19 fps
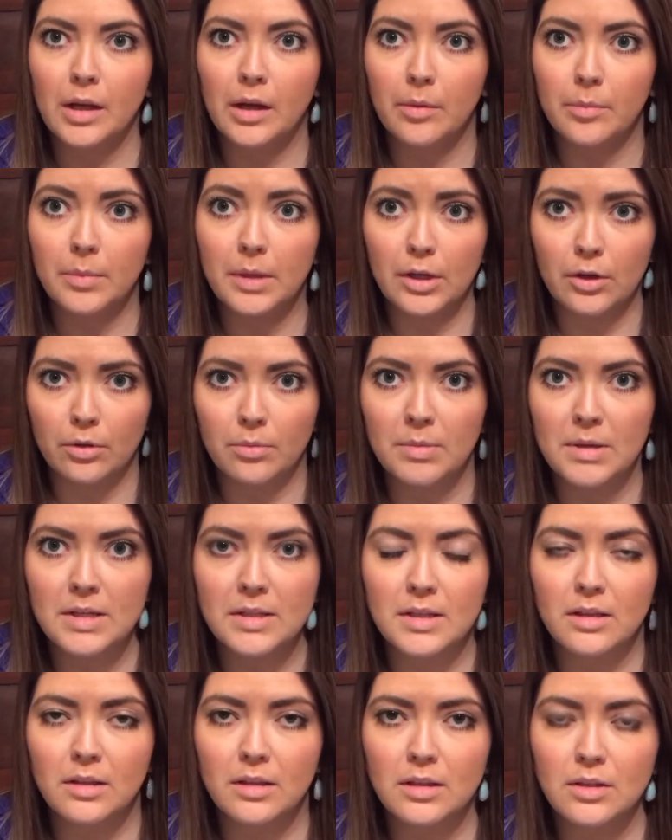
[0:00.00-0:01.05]
a meal
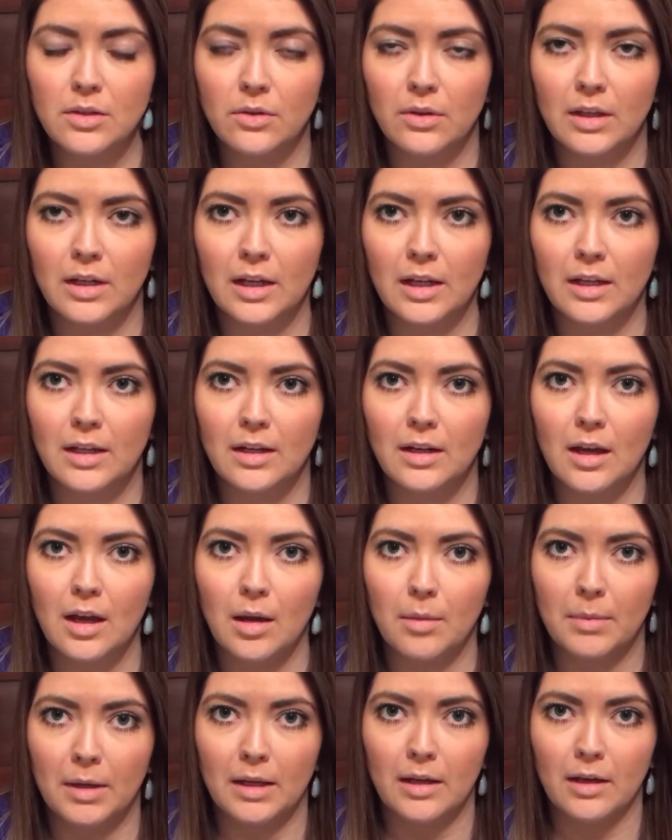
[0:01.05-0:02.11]
basically, so that I can
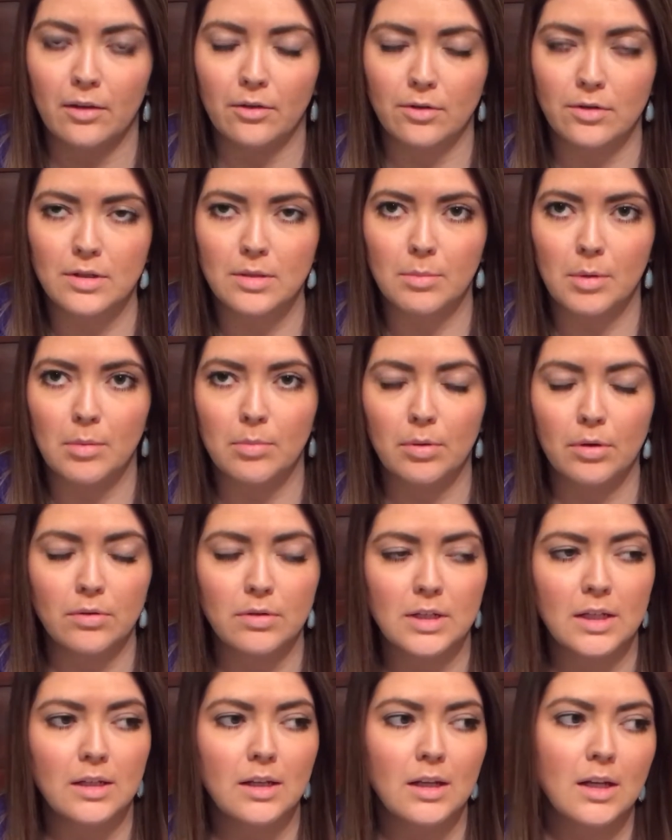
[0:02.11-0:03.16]
up my calories and my
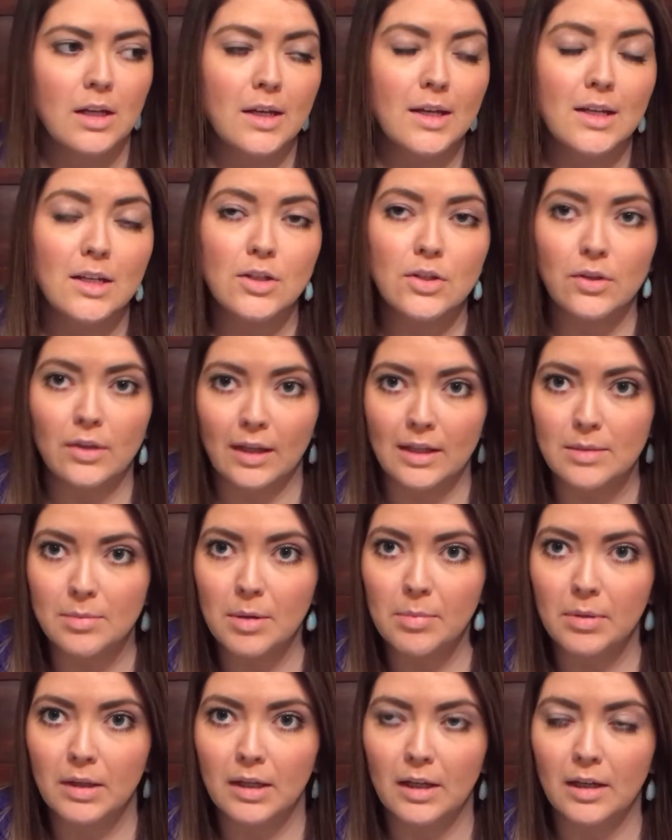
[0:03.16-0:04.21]
protein. So that's my
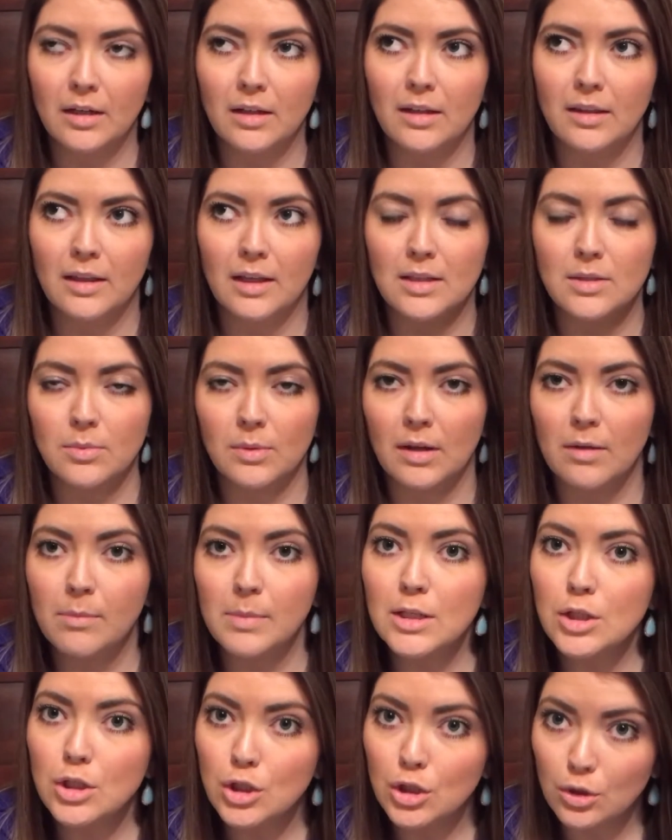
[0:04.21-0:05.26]
plan, and that's what I've
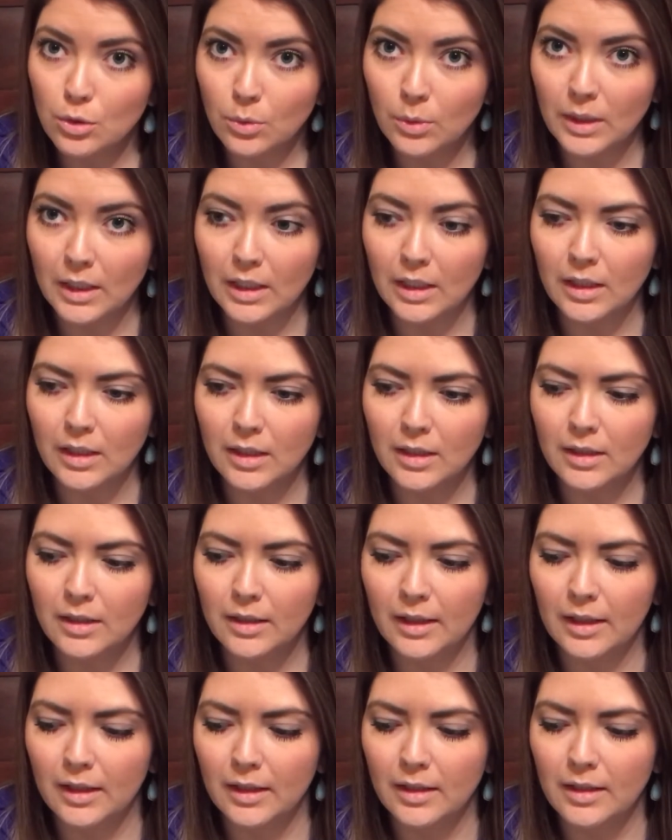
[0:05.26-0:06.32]
been doing.
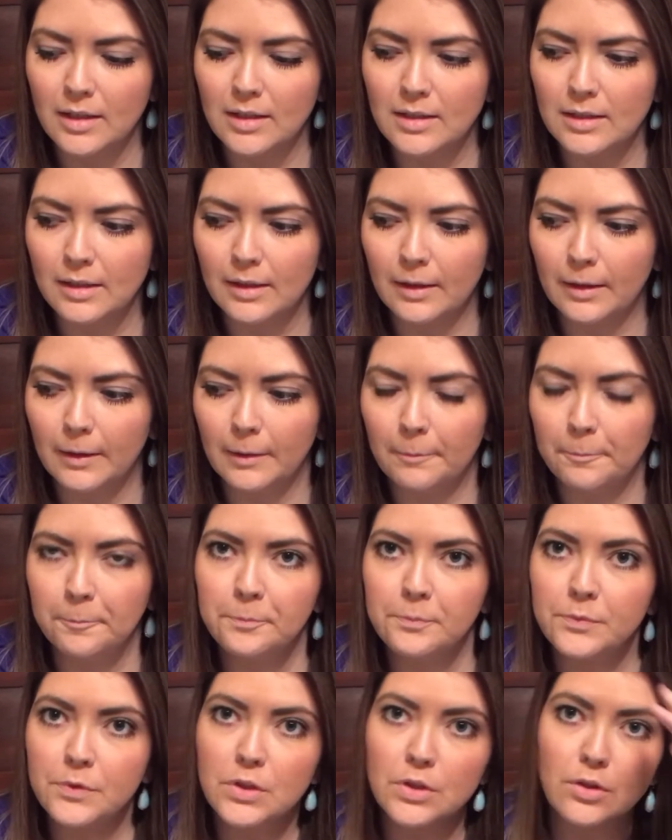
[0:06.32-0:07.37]
And
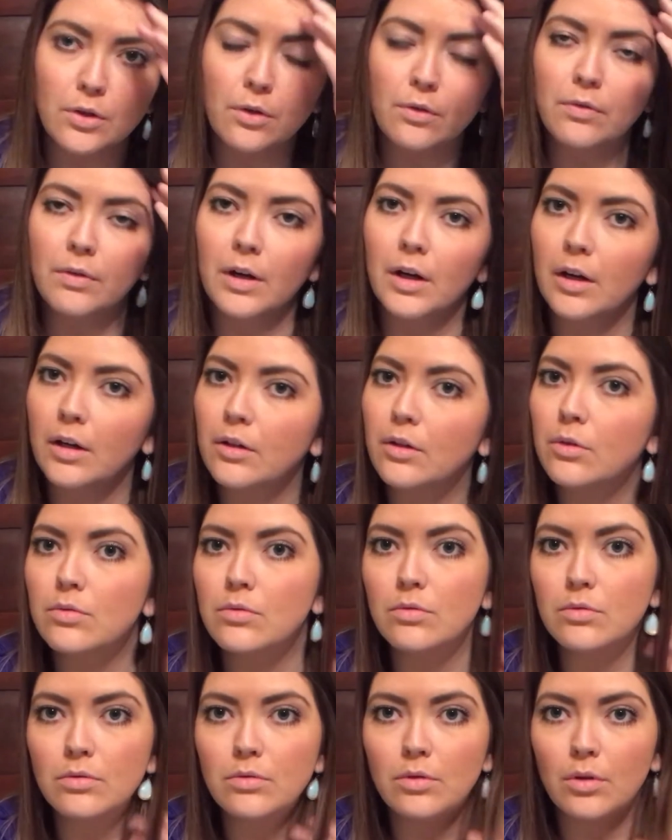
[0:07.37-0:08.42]
so far
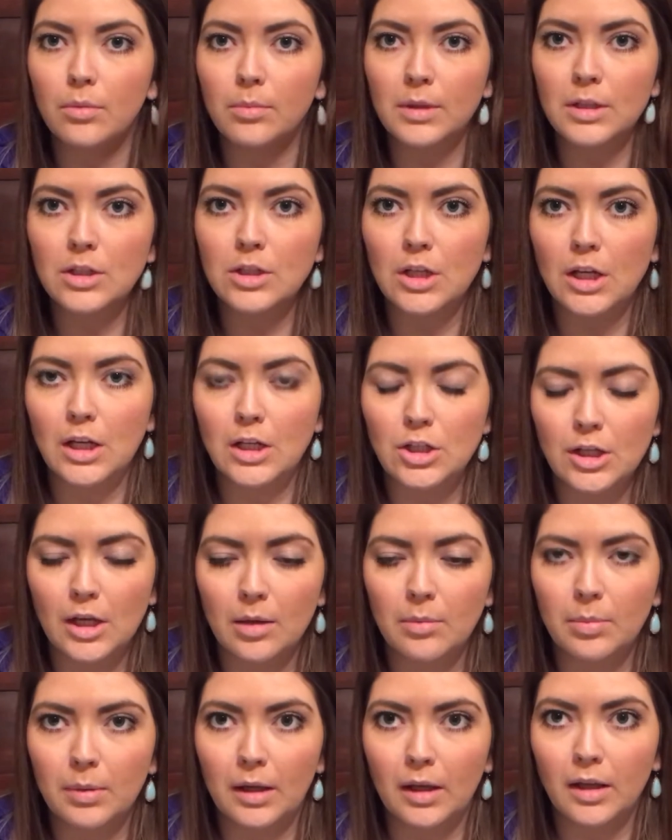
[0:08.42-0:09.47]
no big change
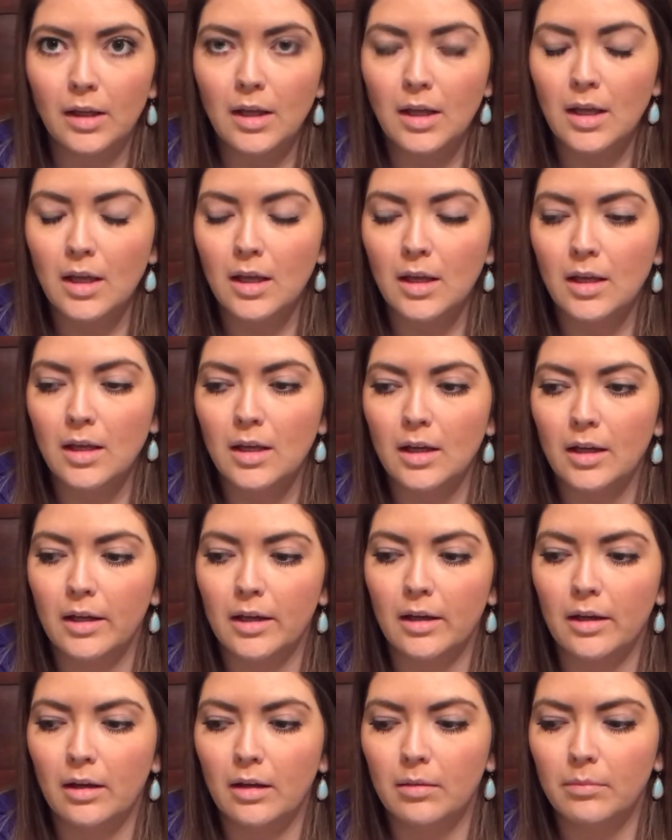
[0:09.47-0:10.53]
yet, but
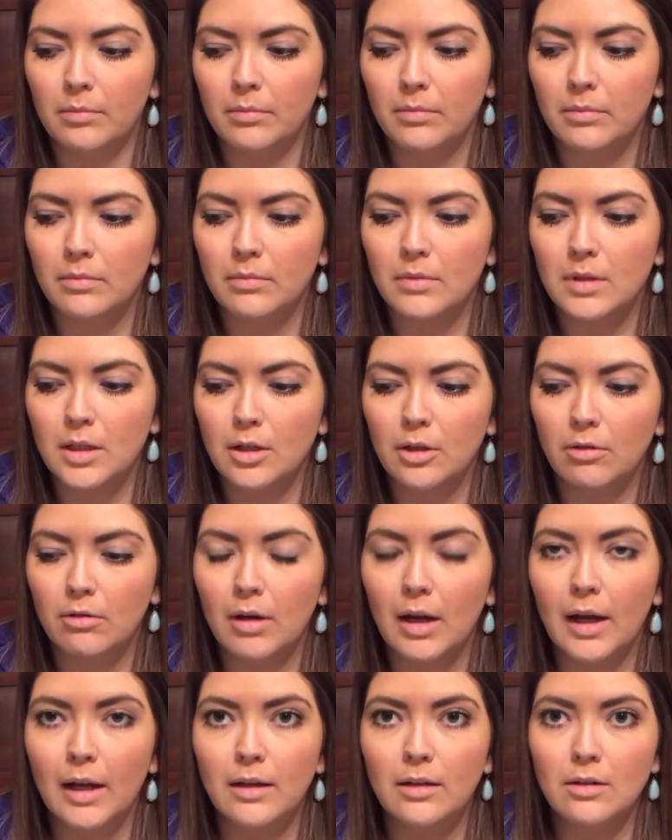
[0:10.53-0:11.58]
you know,
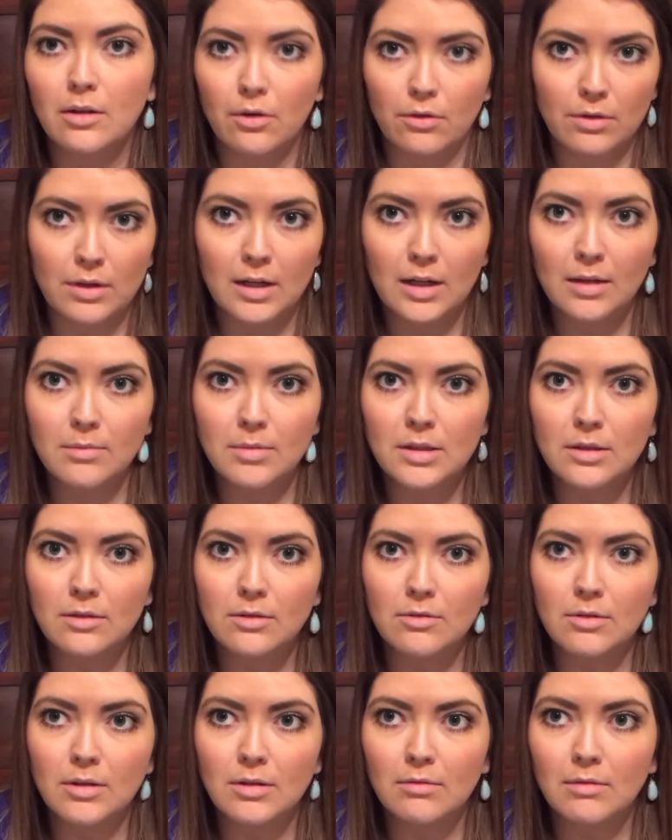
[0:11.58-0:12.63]
I know that I'm still
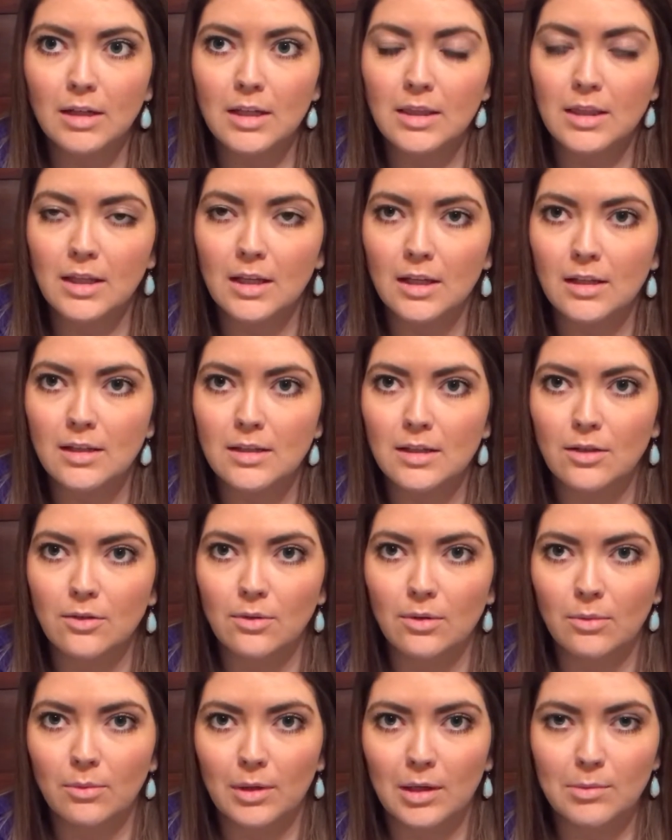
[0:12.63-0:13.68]
doing the right things and
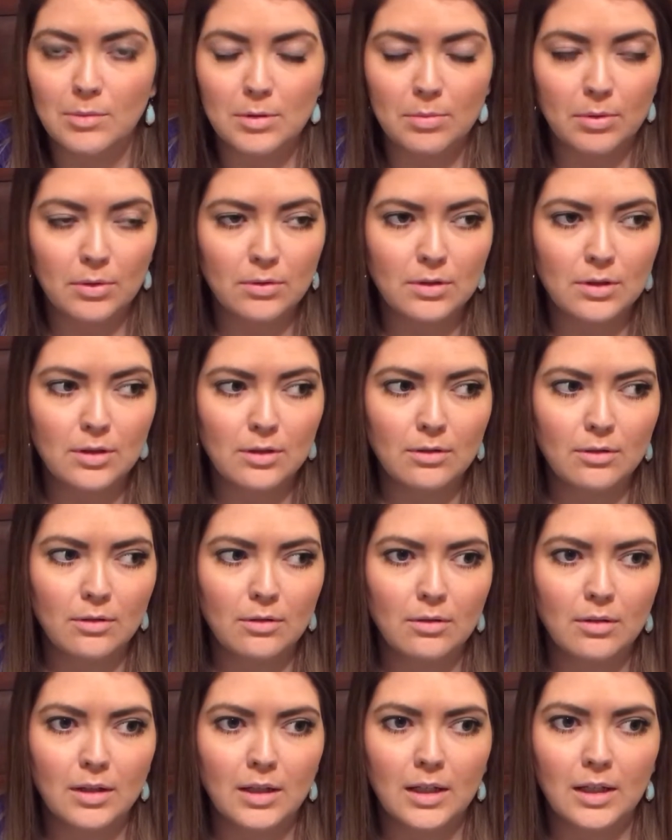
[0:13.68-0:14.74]
doing what I'm supposed
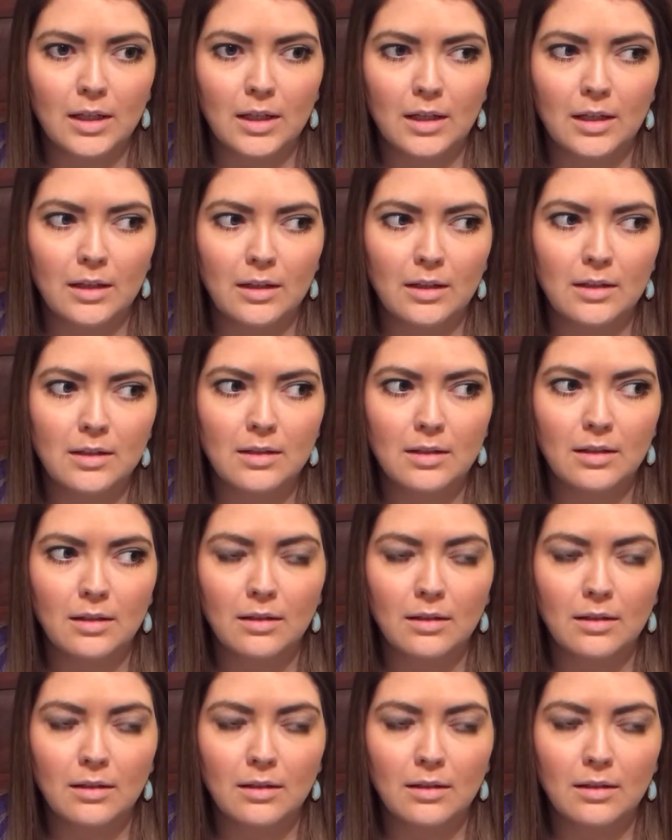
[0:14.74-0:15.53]
to, and